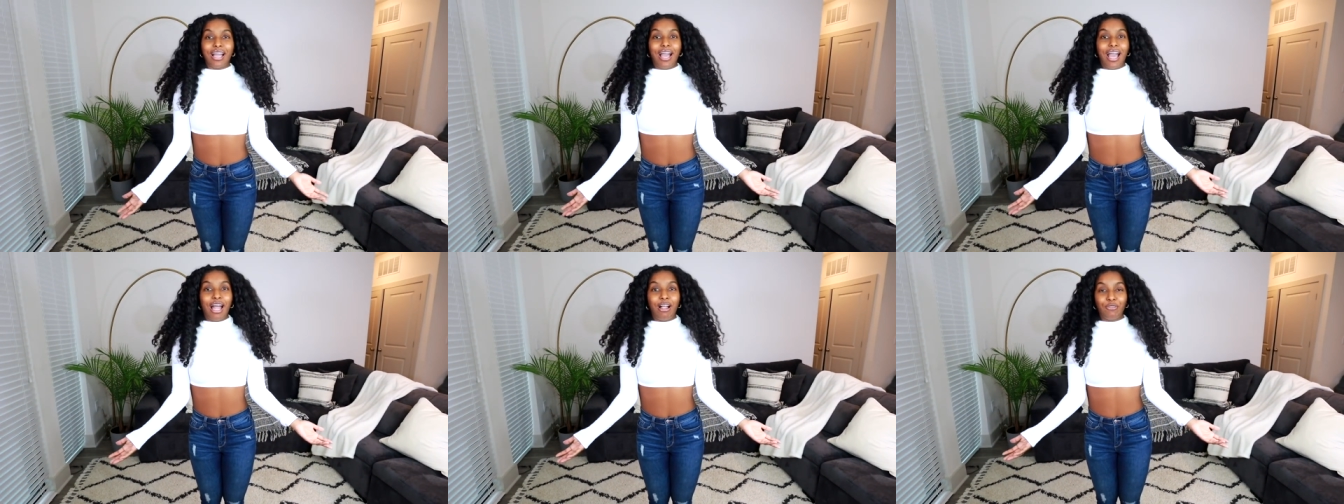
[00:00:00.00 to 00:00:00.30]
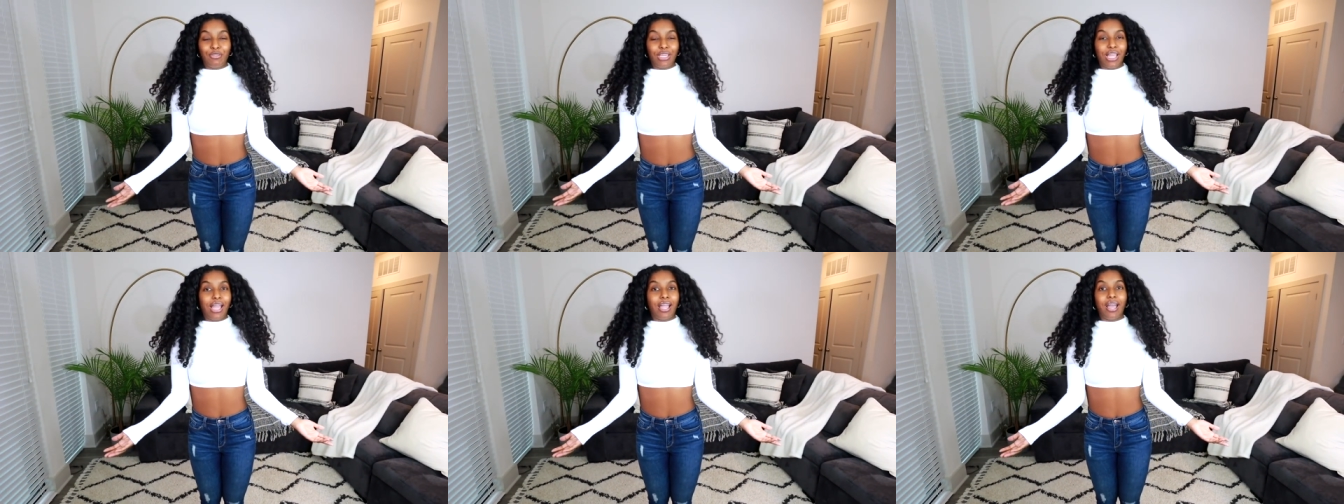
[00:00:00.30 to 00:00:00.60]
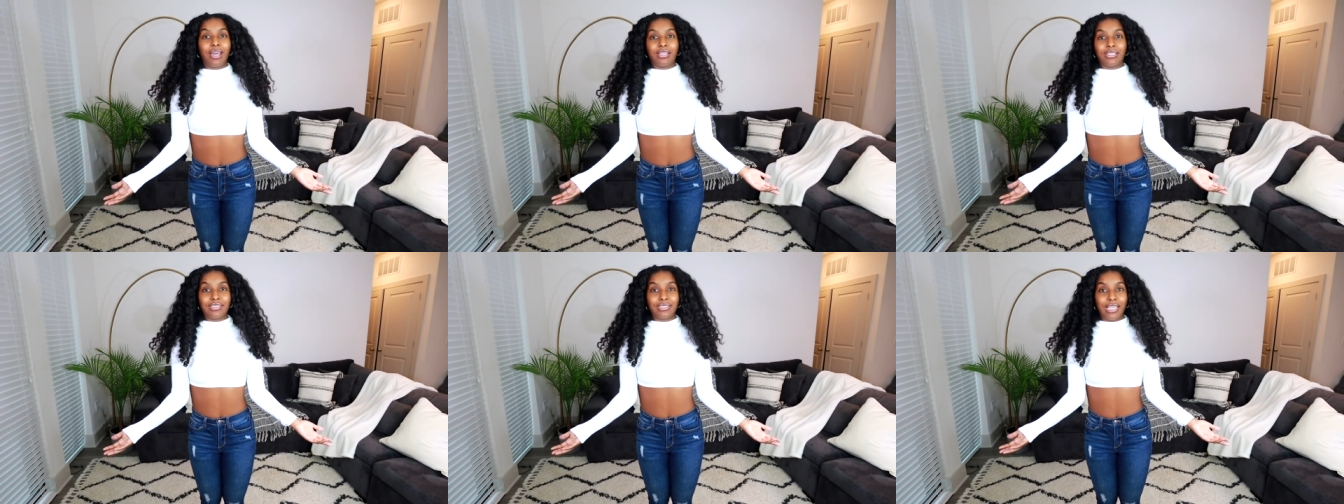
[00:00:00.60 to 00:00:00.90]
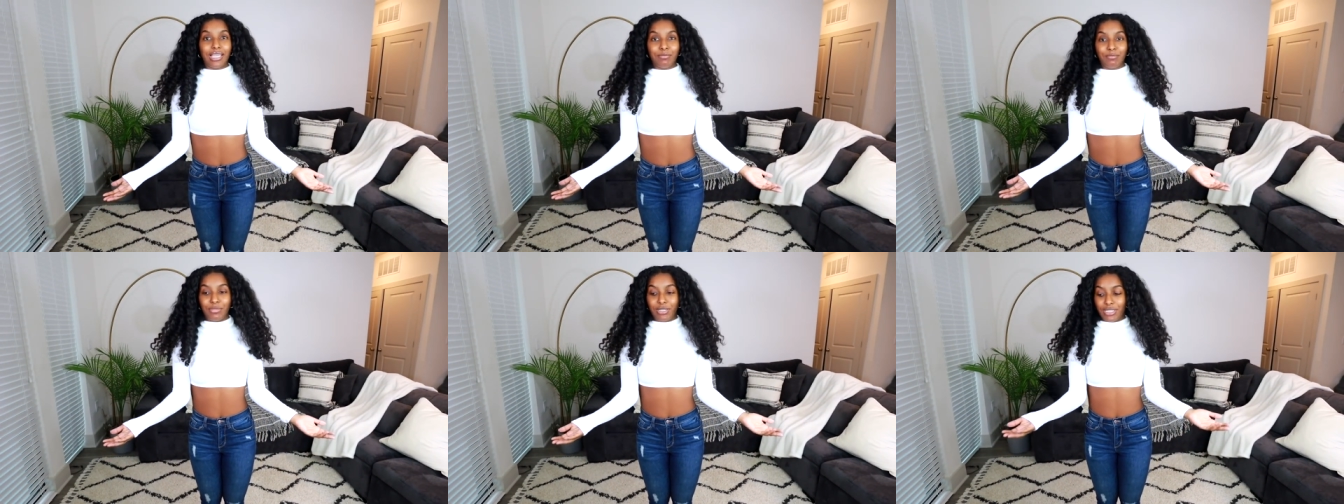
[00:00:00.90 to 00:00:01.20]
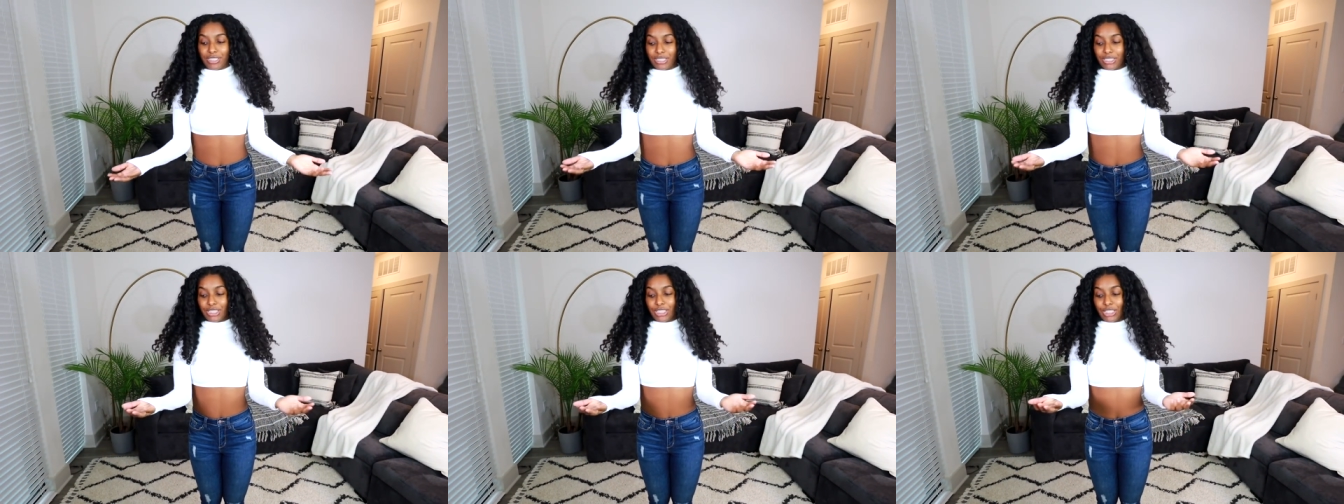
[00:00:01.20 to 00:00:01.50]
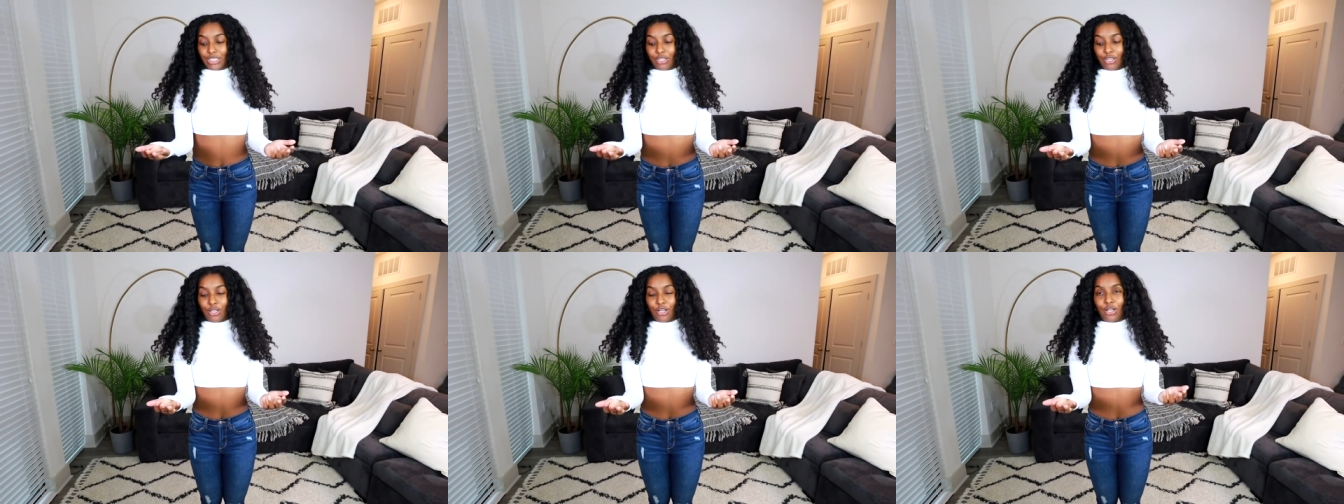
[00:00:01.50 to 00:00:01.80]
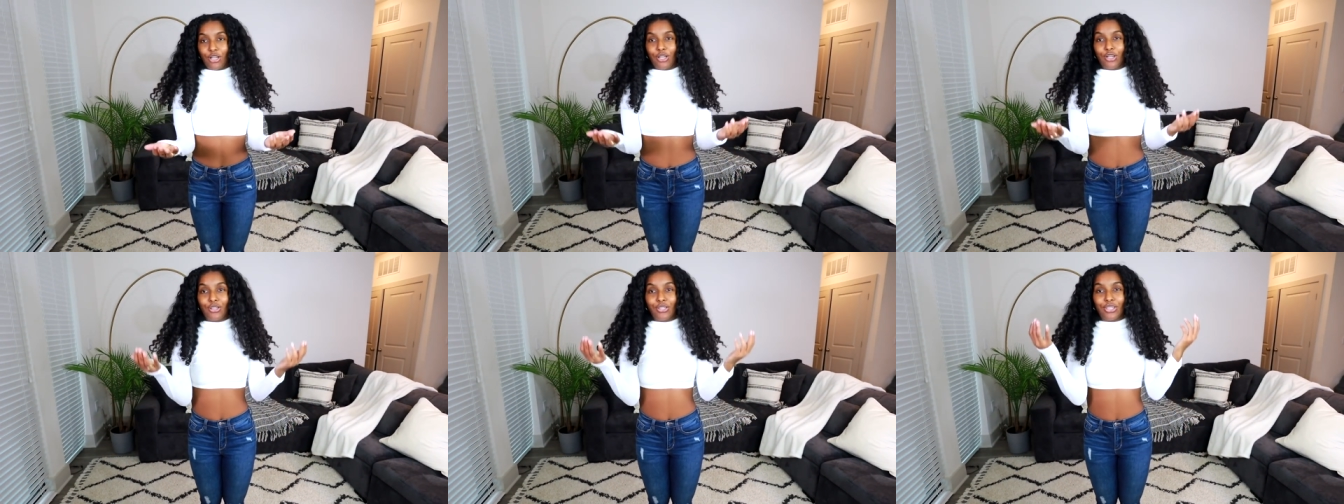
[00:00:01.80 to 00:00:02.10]
I don't think I gotta say much,
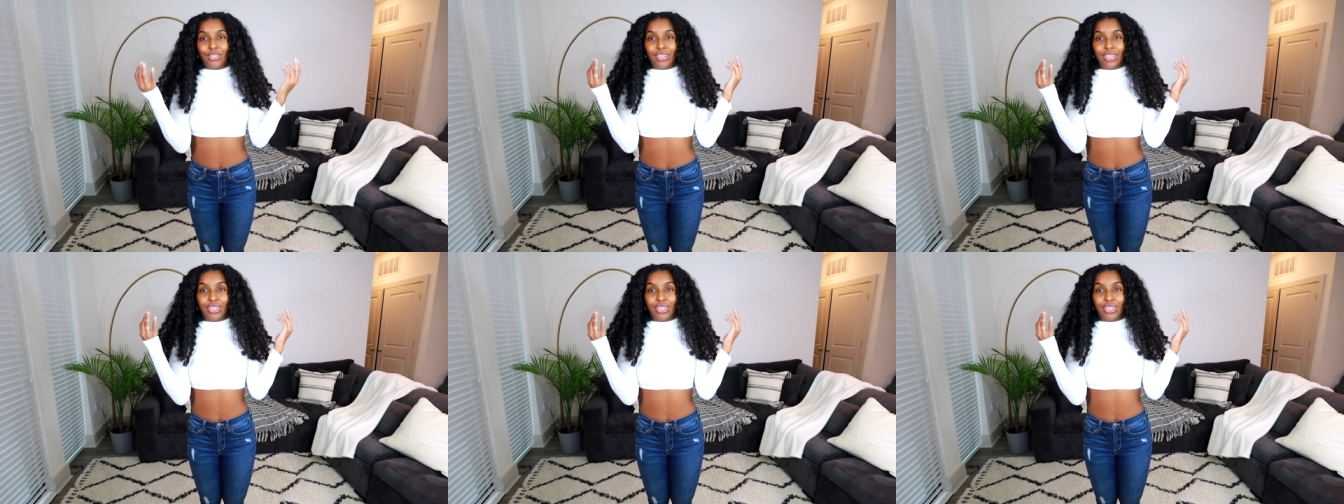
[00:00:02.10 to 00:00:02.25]
y'all.